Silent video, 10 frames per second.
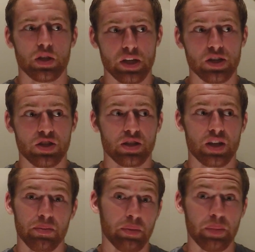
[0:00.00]
engine
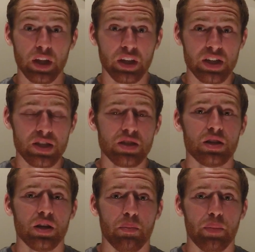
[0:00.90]
capabilities,
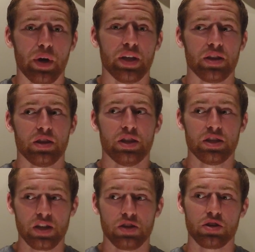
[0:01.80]
but
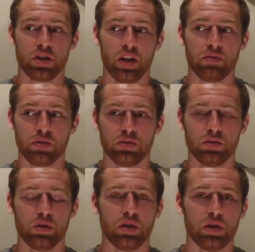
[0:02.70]
this entry level